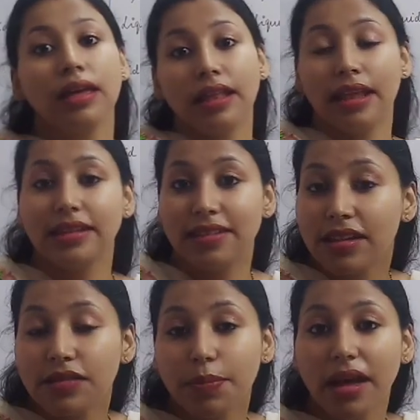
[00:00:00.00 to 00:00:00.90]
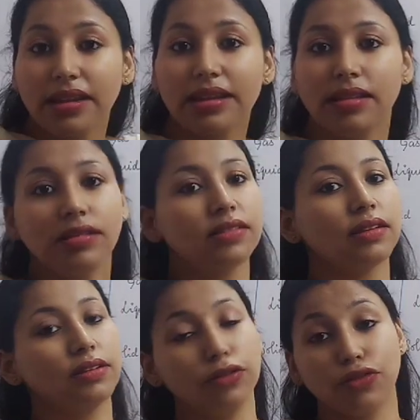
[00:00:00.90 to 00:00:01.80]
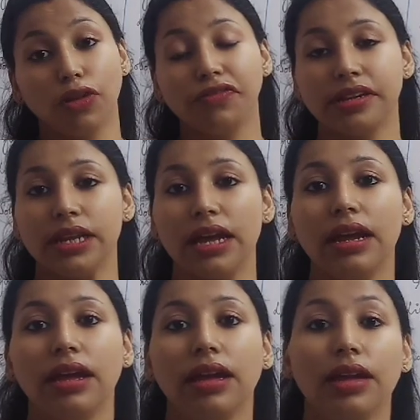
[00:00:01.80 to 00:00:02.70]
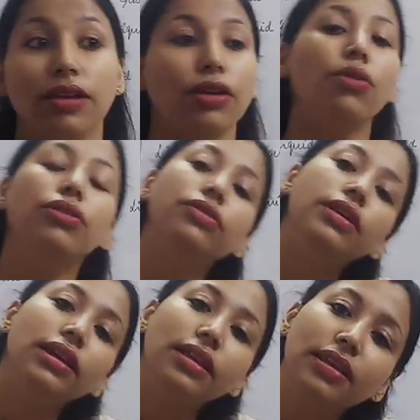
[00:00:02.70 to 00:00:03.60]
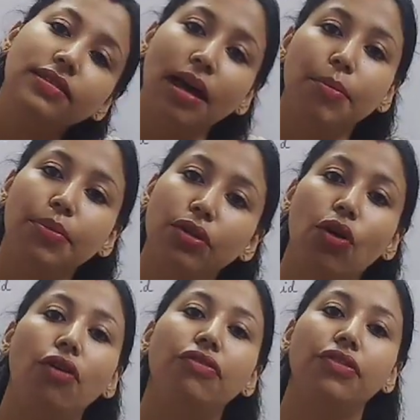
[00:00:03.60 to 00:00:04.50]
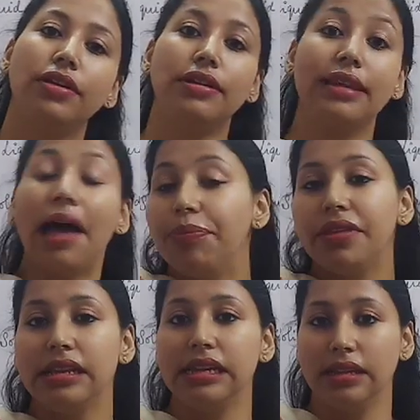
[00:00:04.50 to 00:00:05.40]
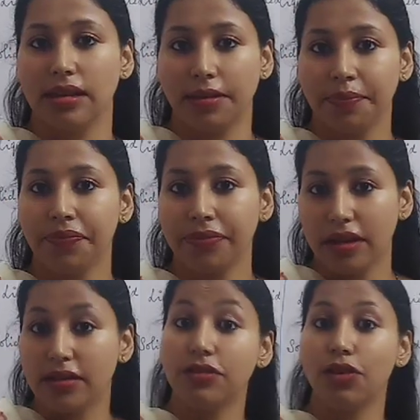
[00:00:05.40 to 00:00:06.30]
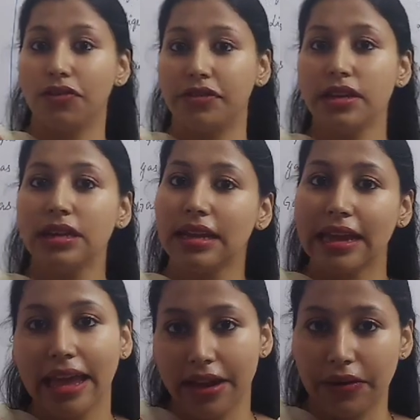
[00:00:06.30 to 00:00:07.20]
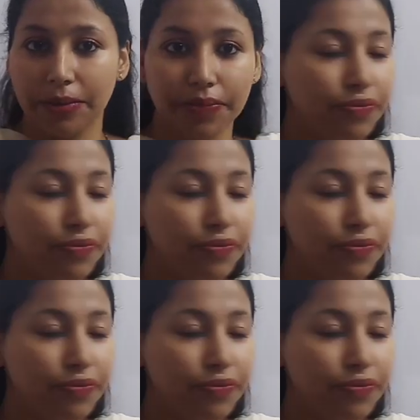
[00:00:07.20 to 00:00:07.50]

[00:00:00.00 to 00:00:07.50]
like dust particles dissolved in air. You can also take the example of naphthalene dissolved in air.